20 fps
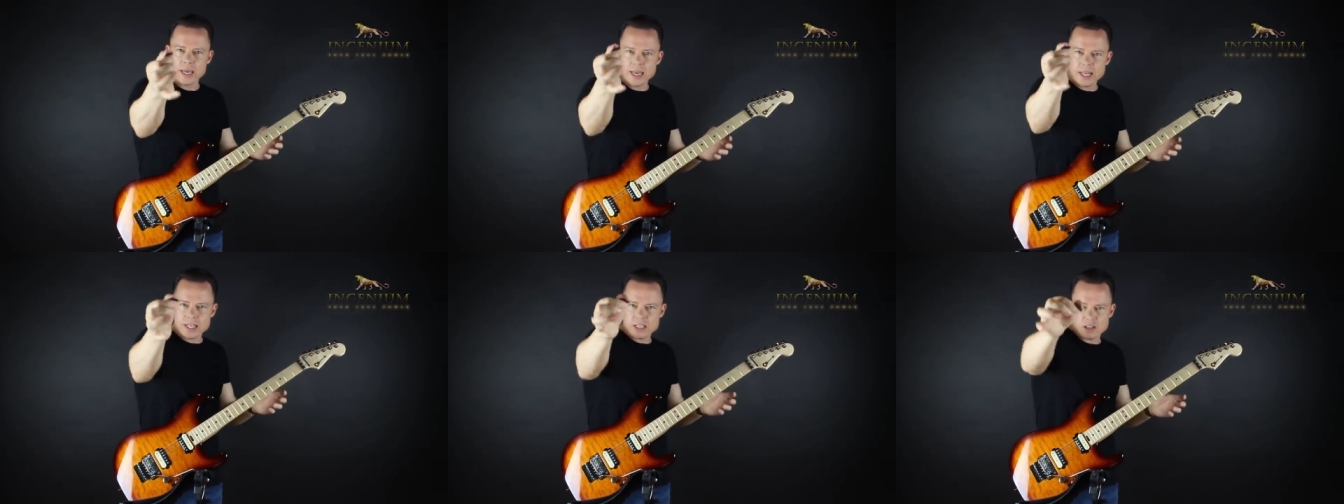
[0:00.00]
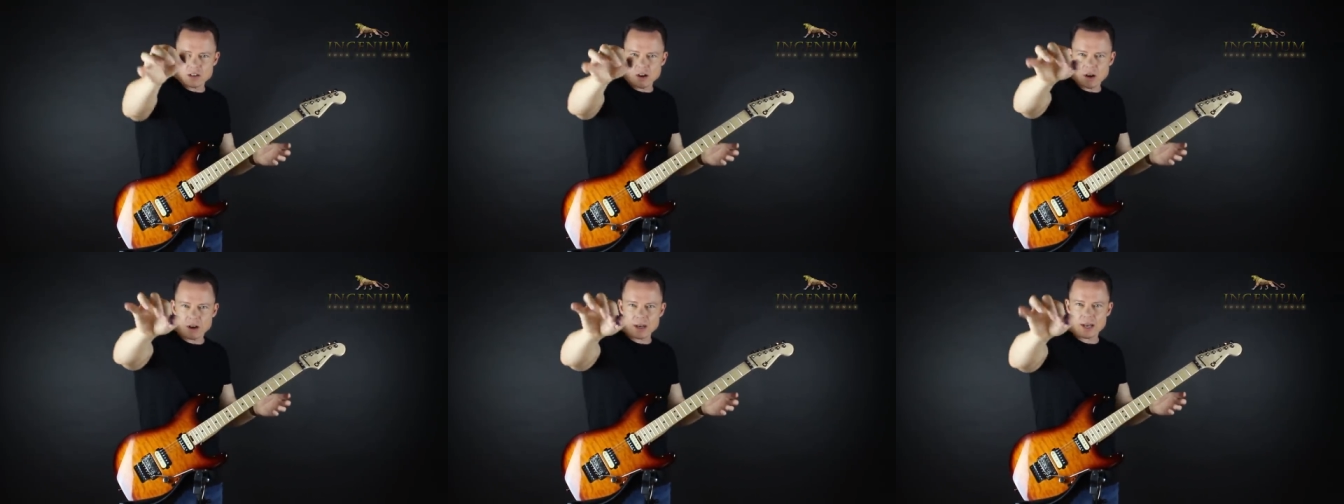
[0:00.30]

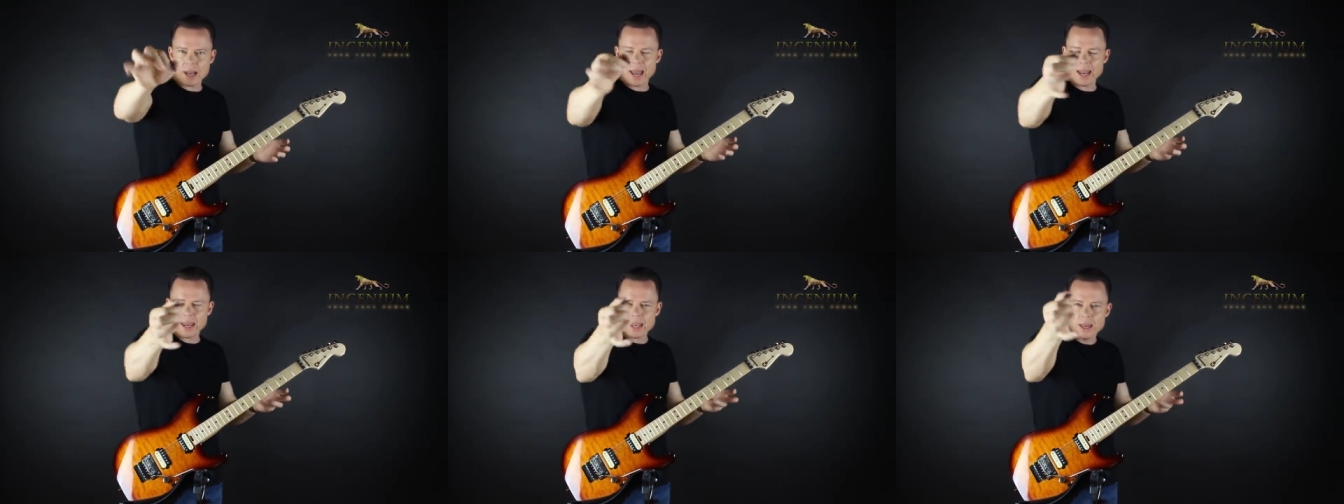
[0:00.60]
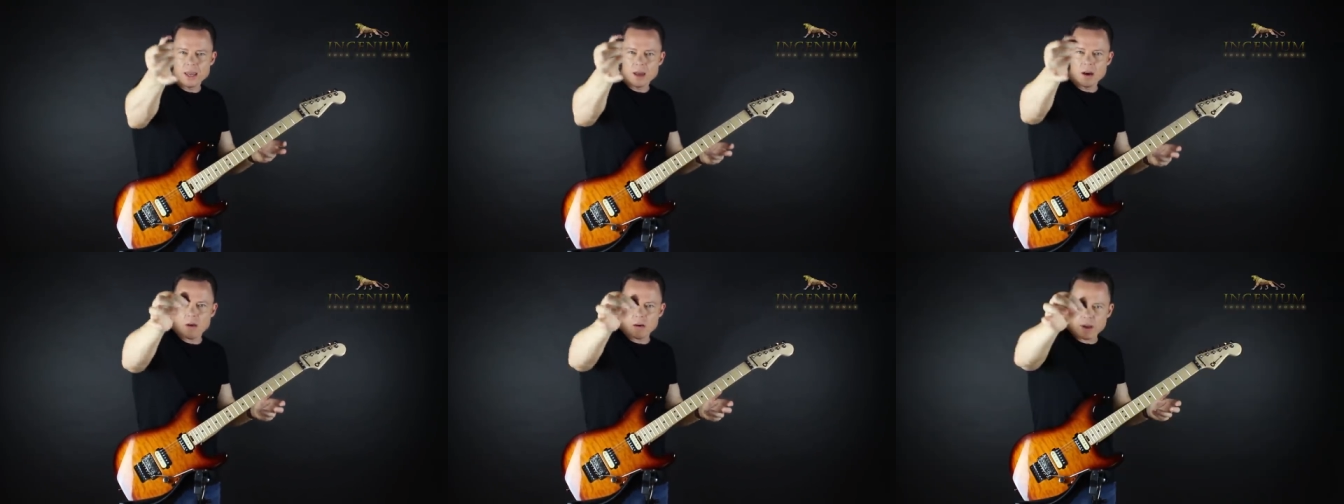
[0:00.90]
It's not like,
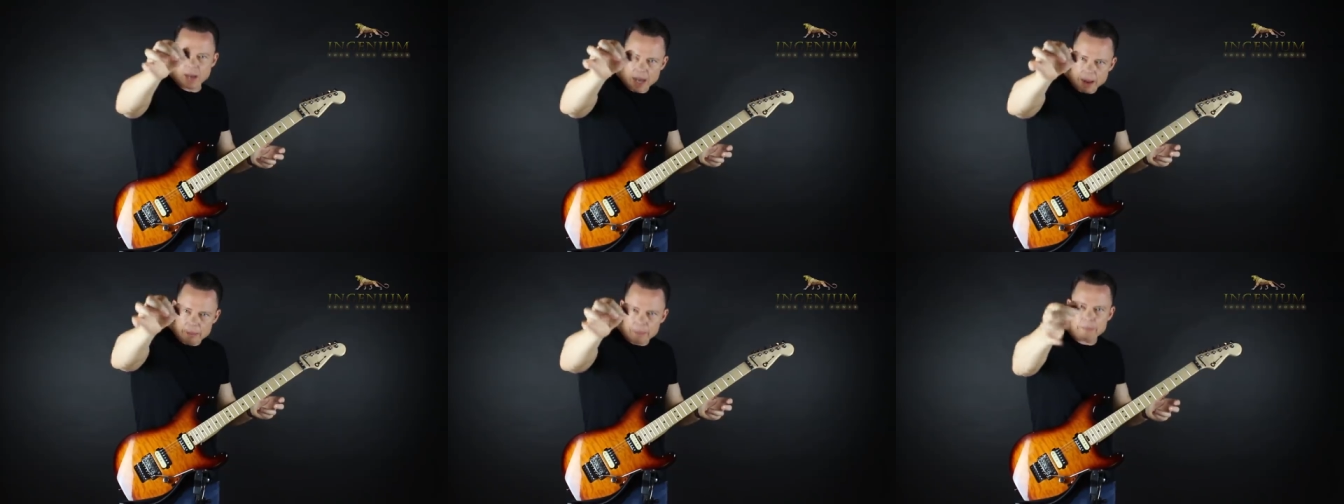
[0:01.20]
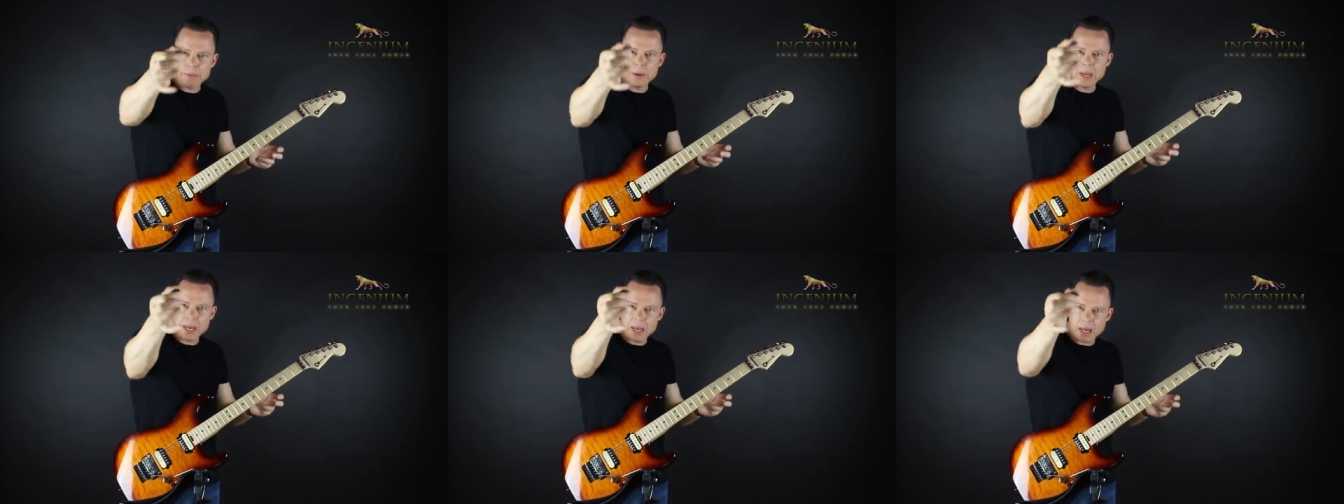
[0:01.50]
okay,
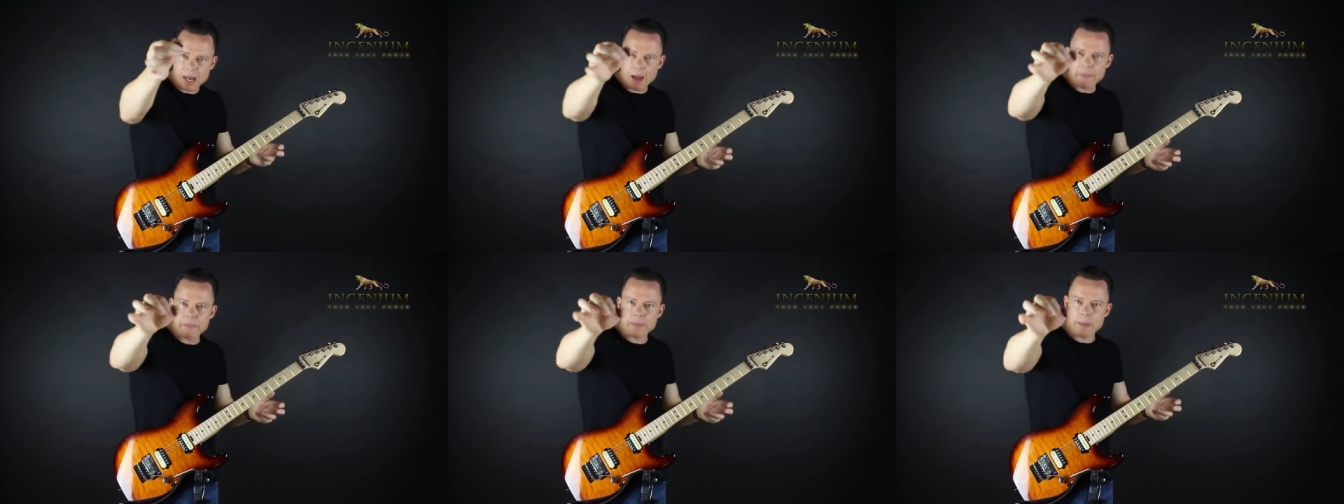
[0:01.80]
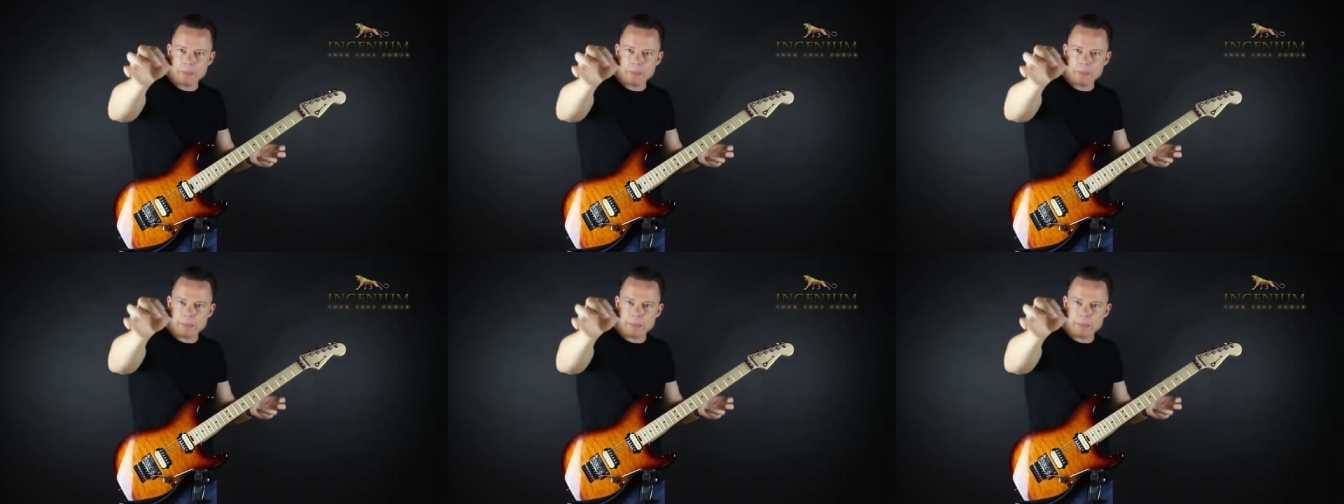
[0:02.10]
I'm picking up,